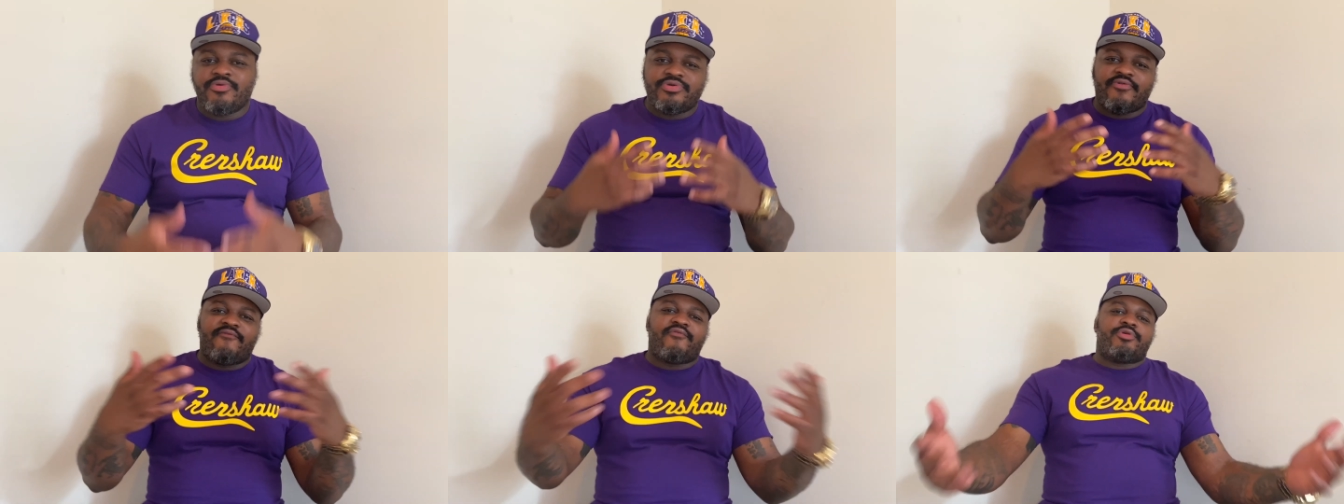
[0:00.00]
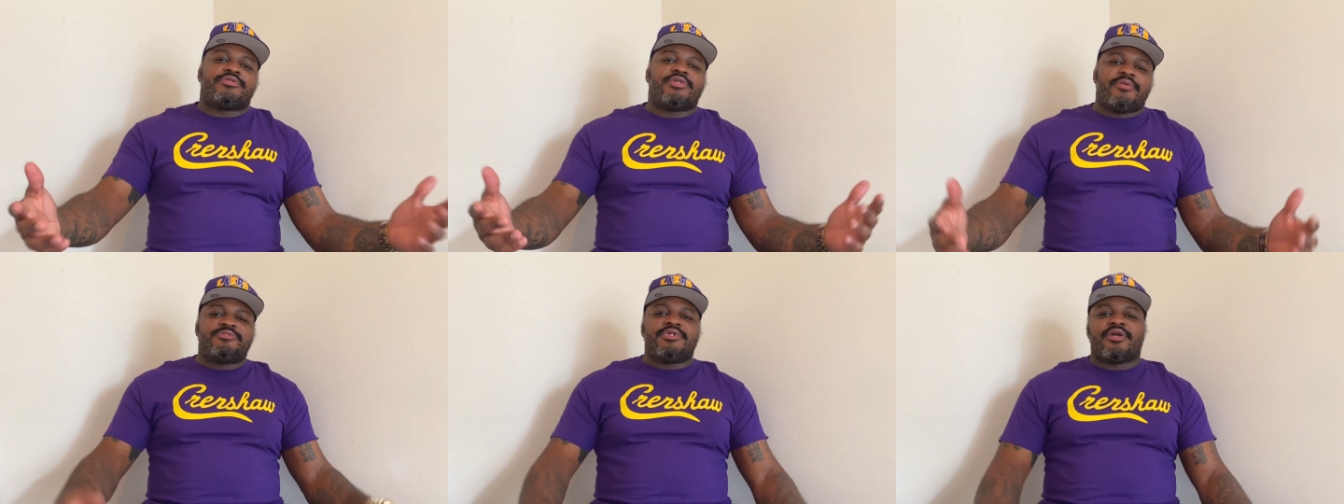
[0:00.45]
your first
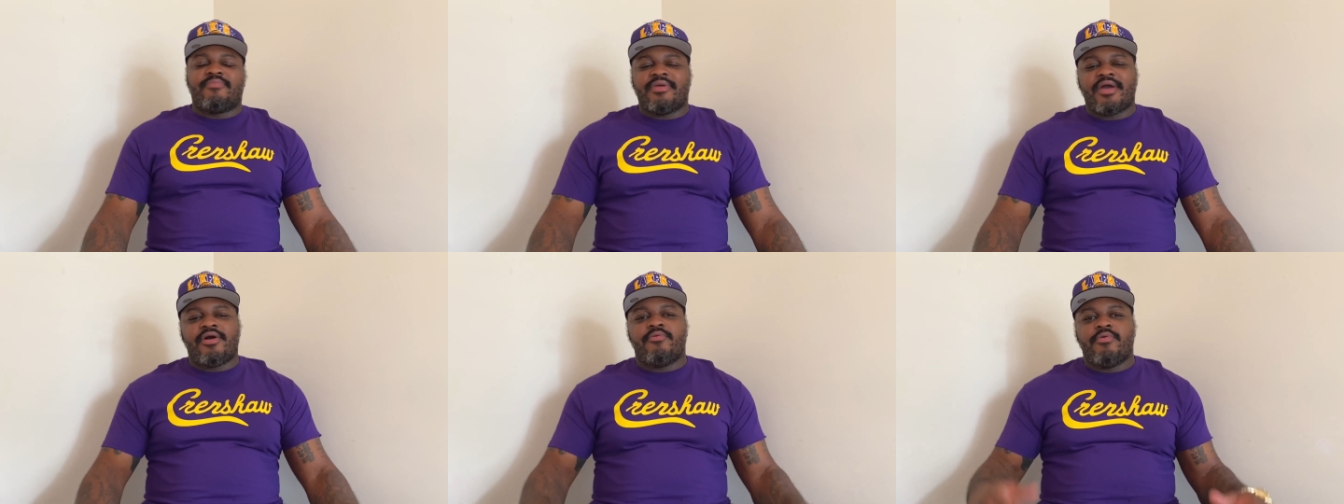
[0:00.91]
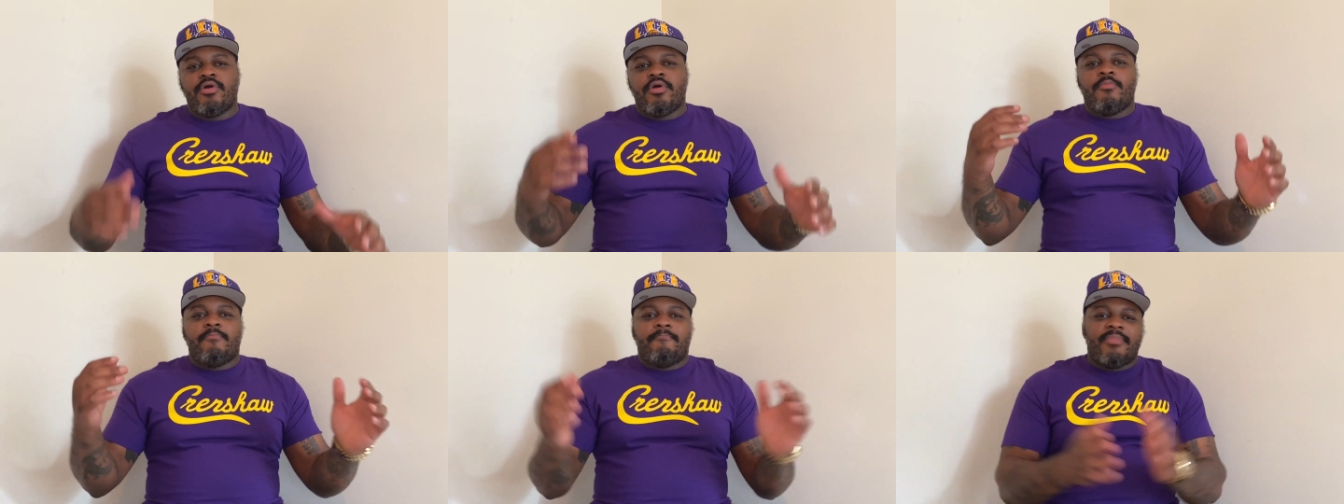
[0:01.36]
time checking me out,
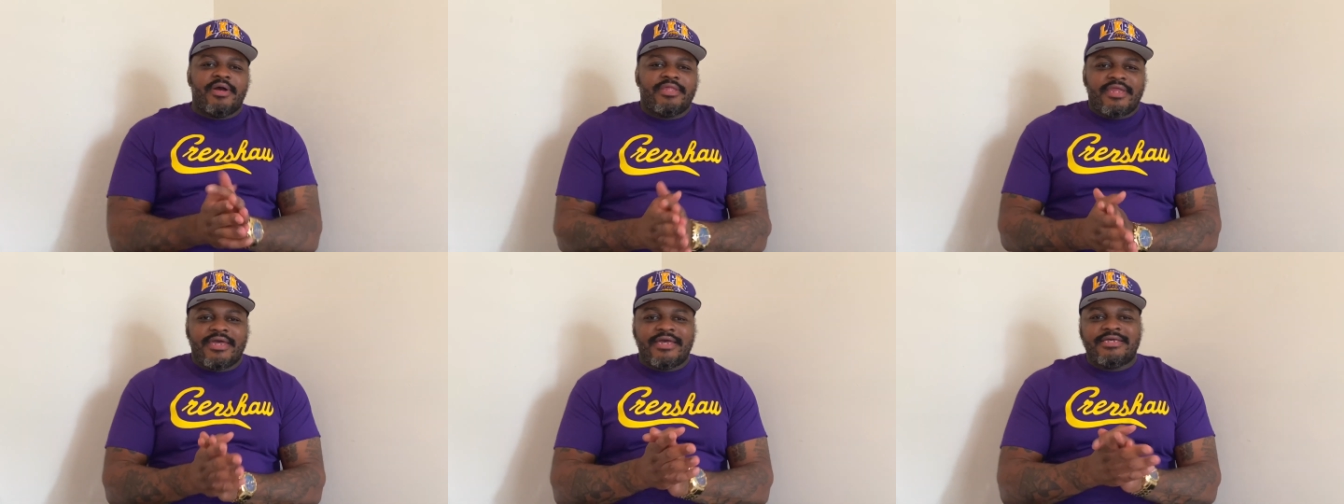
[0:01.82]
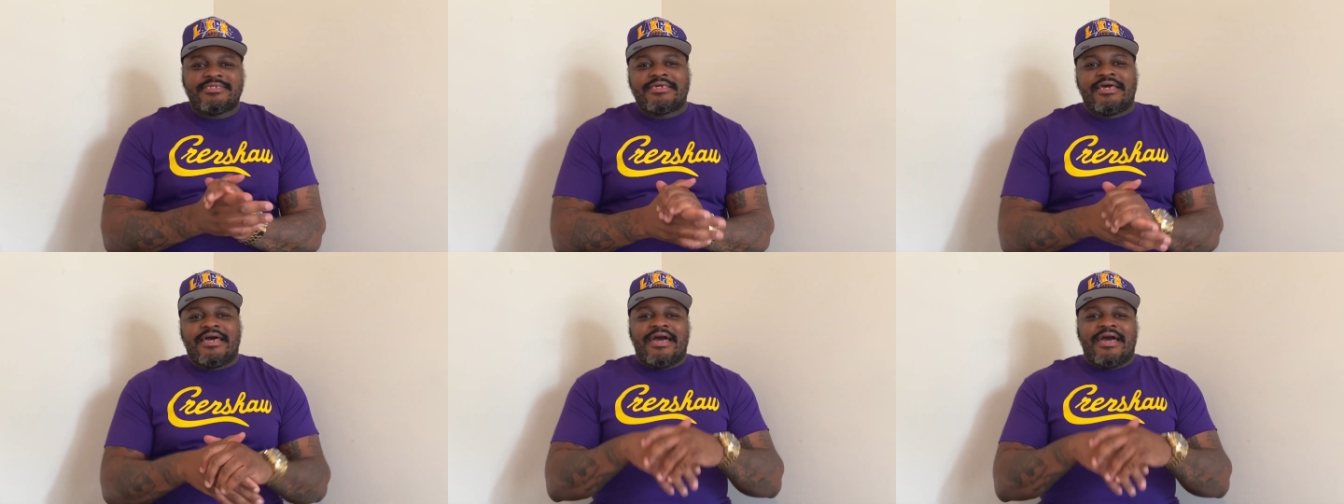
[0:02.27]
Mondays,